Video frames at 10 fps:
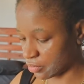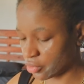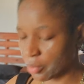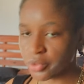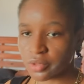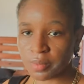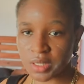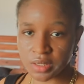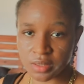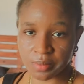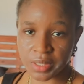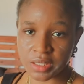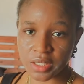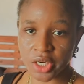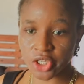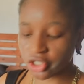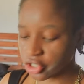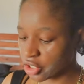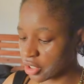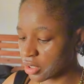supposed to participate in
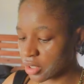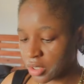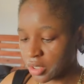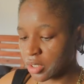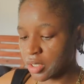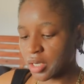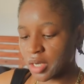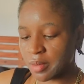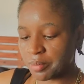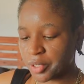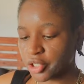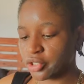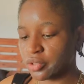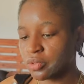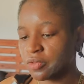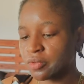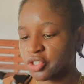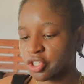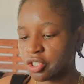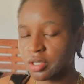a campaign shoot for
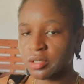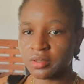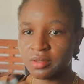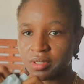Shein.